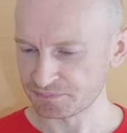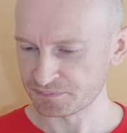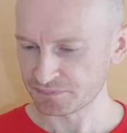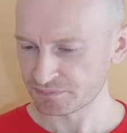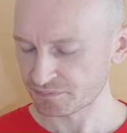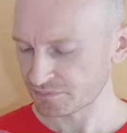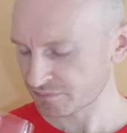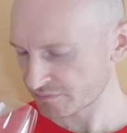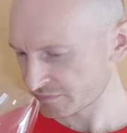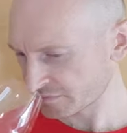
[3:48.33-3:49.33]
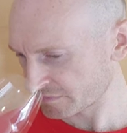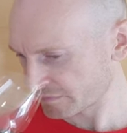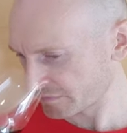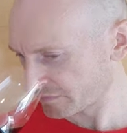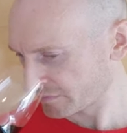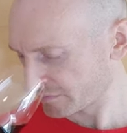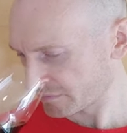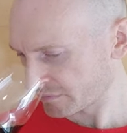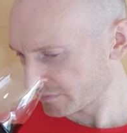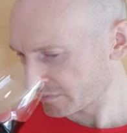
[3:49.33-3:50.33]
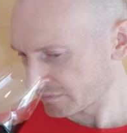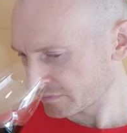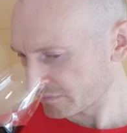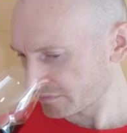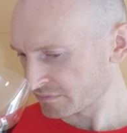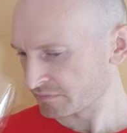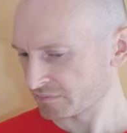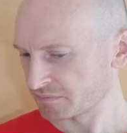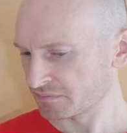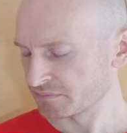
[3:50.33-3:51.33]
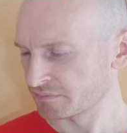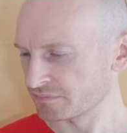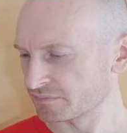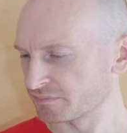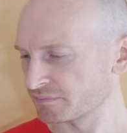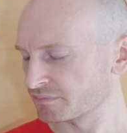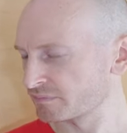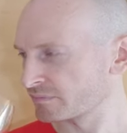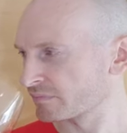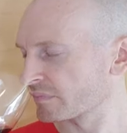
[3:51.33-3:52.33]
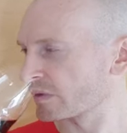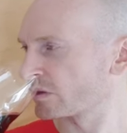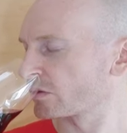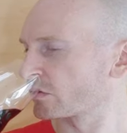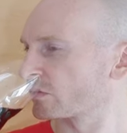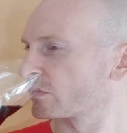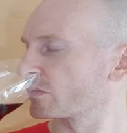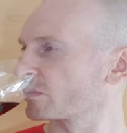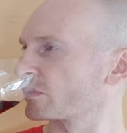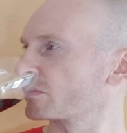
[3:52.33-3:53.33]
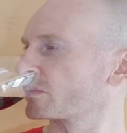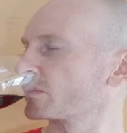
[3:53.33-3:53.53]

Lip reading: No one is speaking in this clip.